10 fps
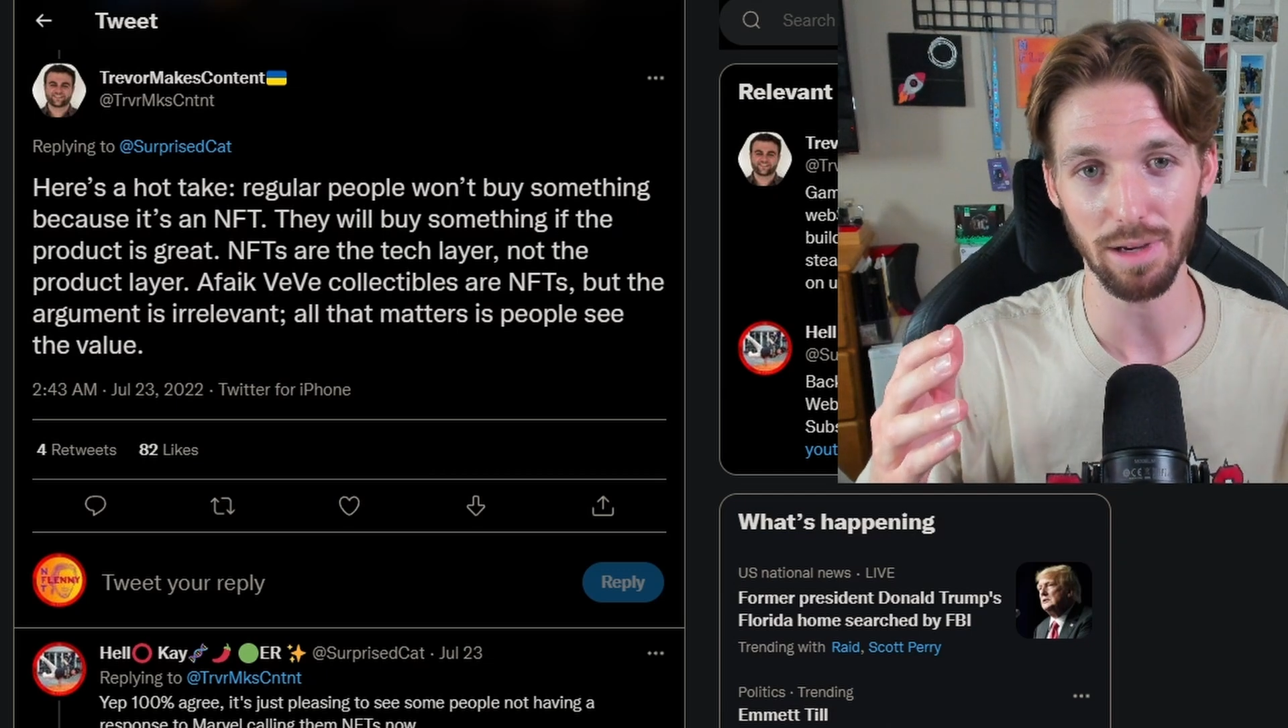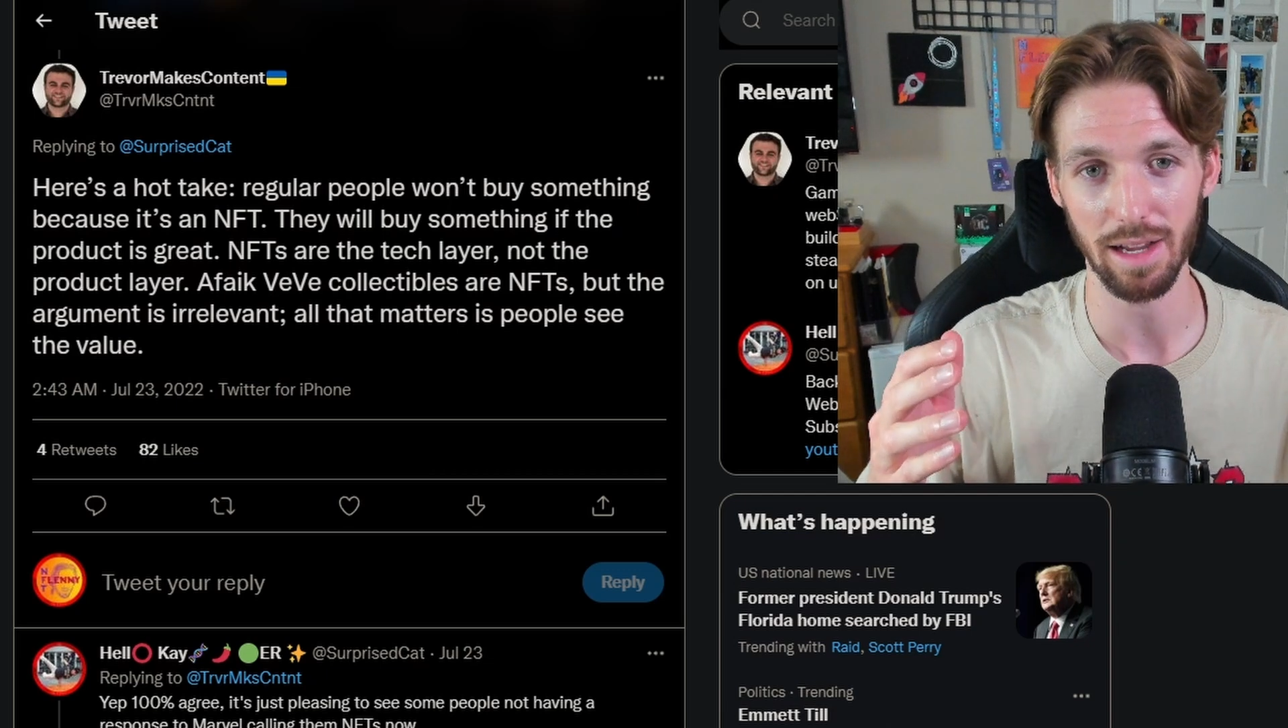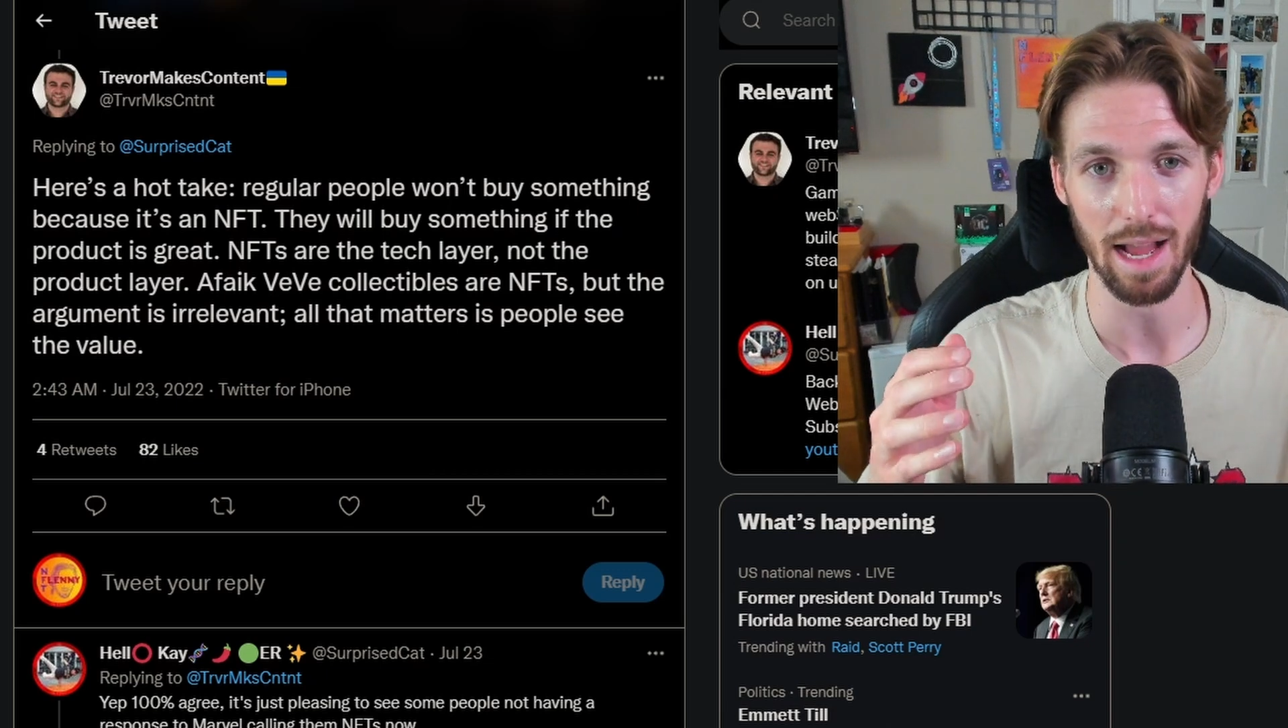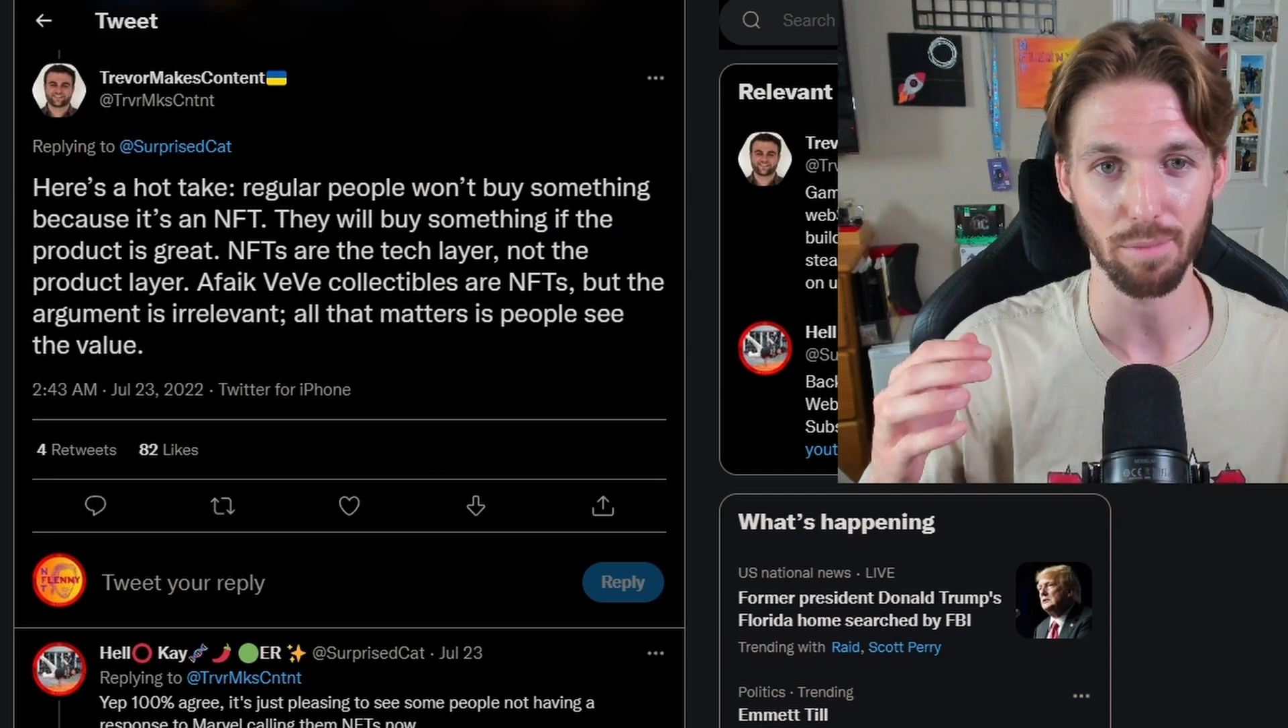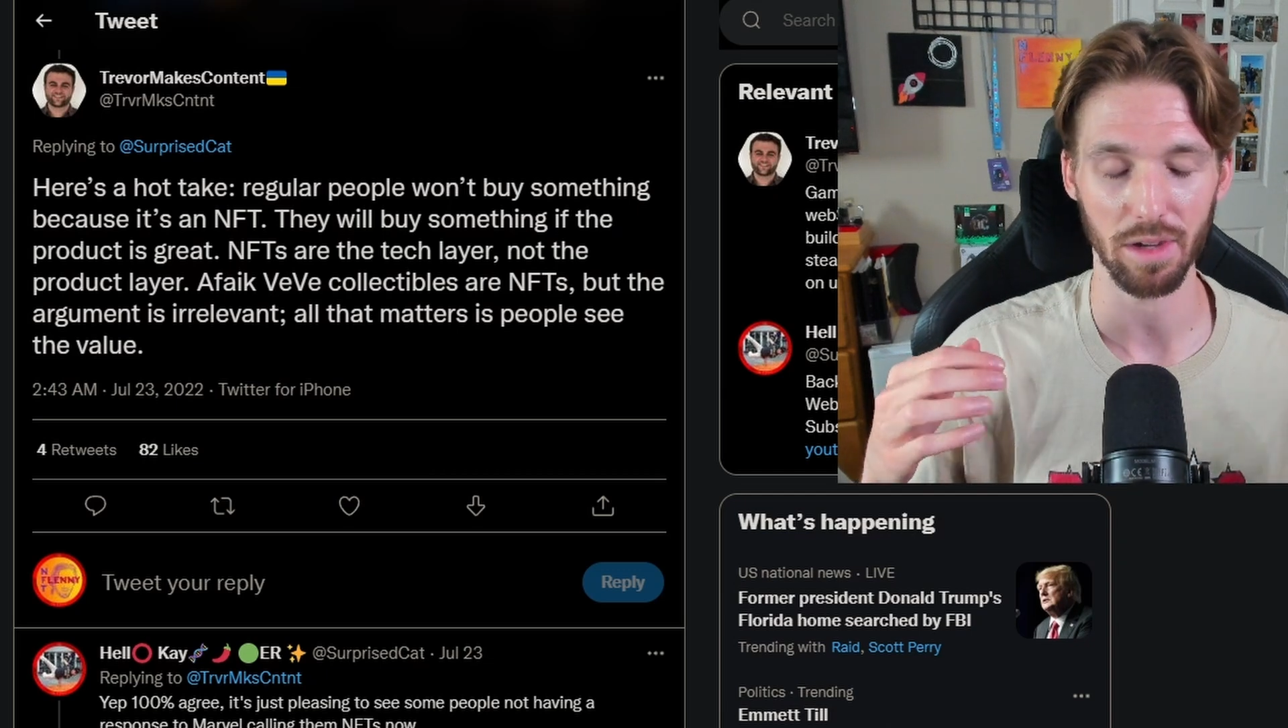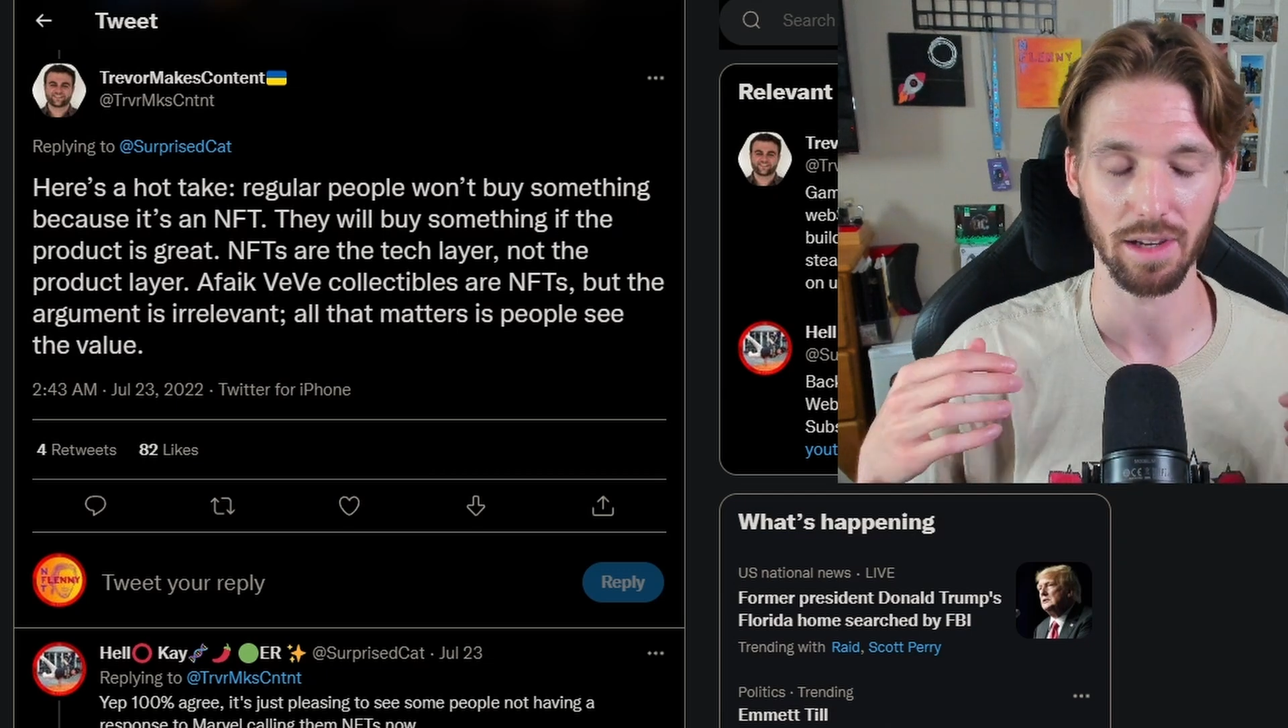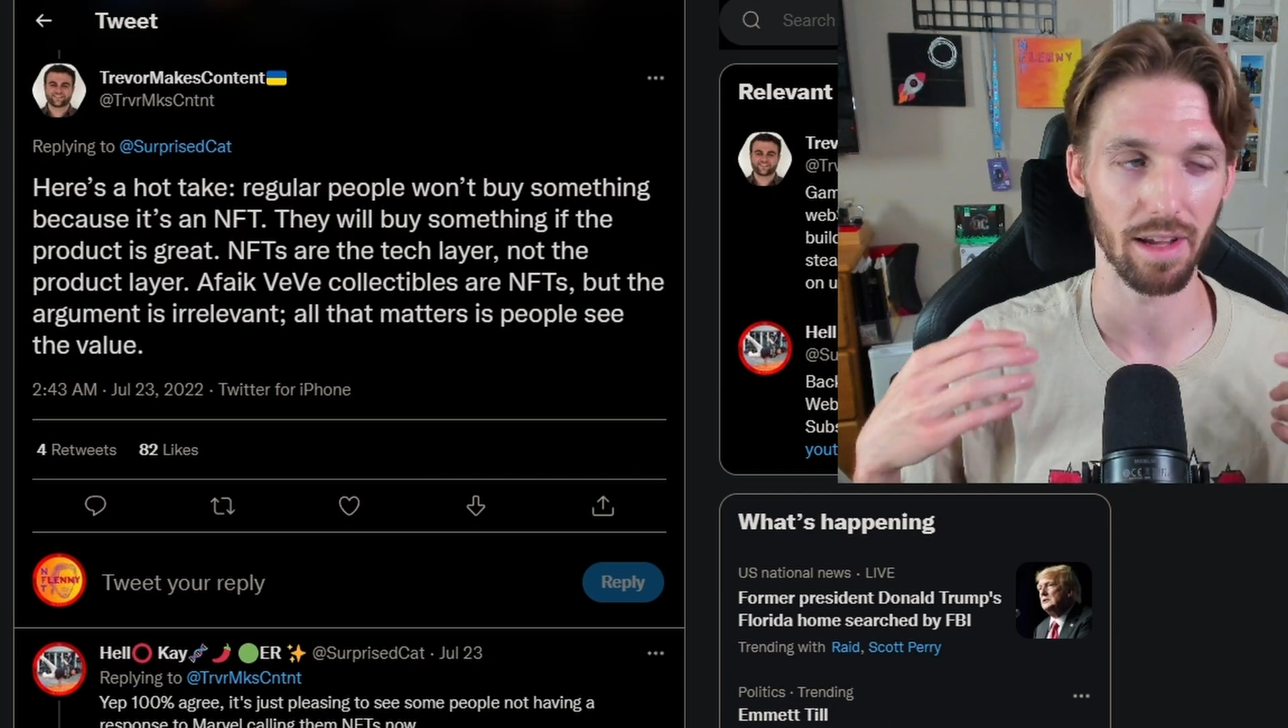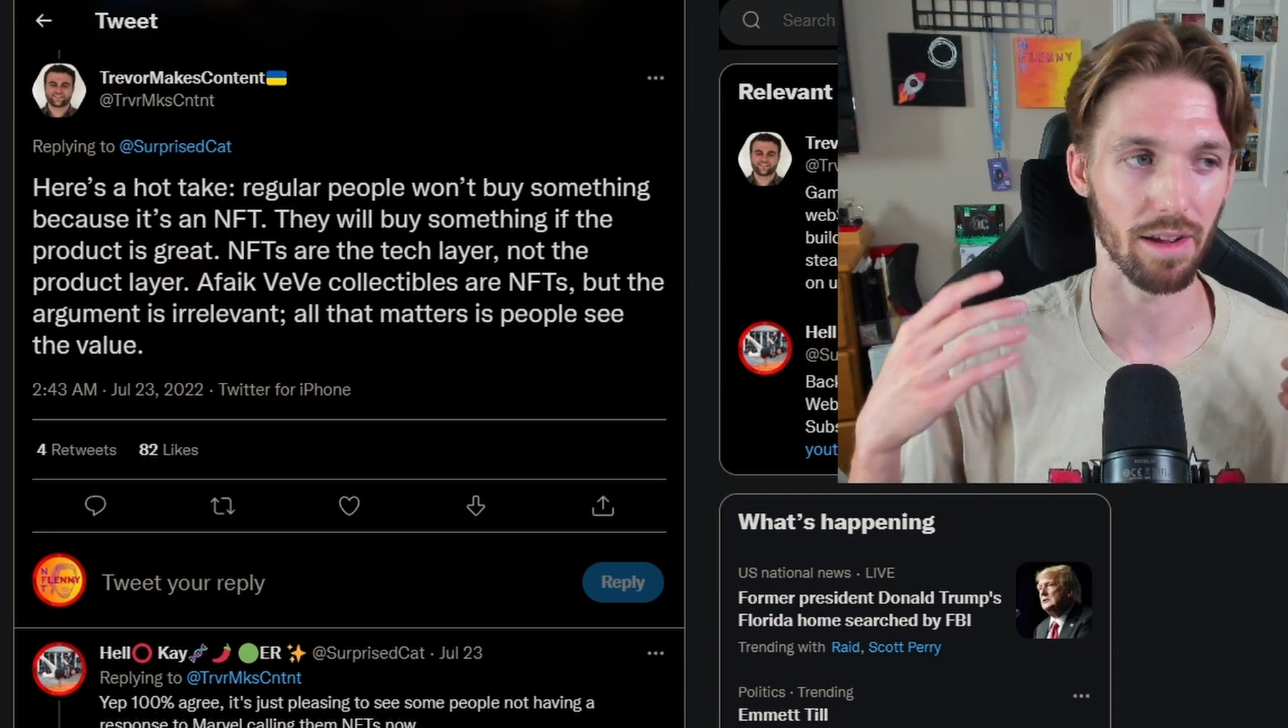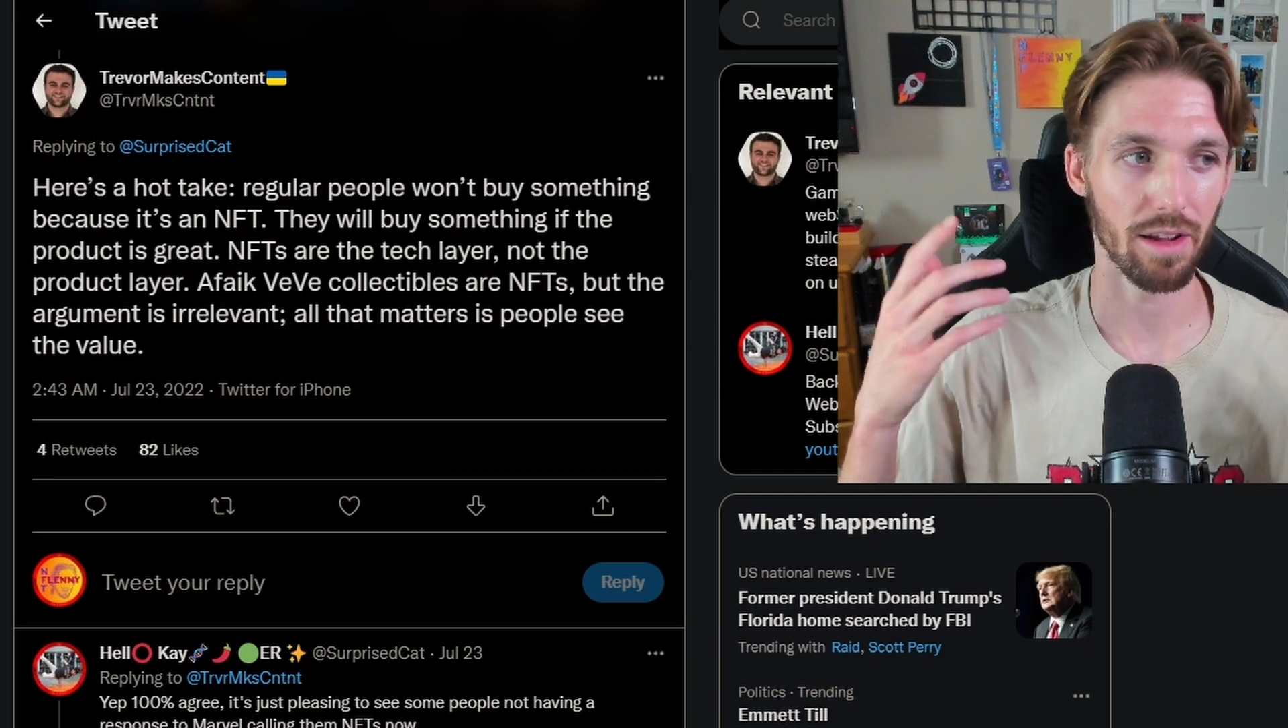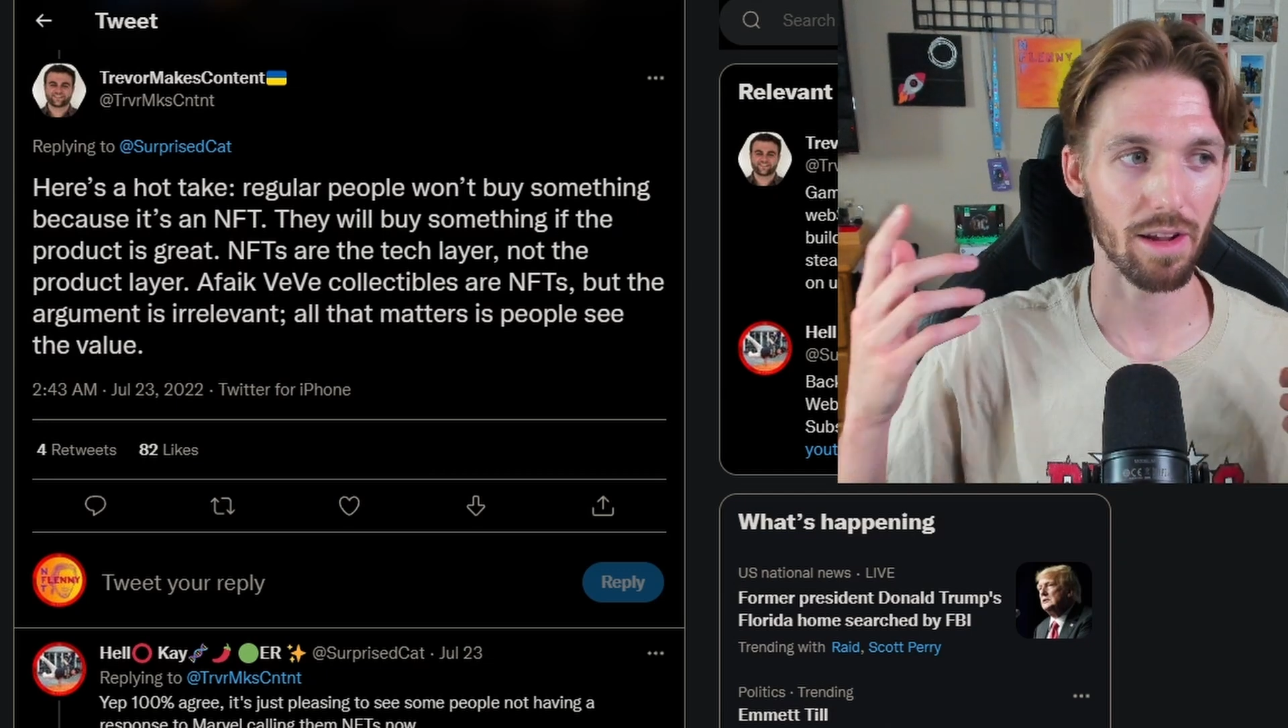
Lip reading: but I'm gonna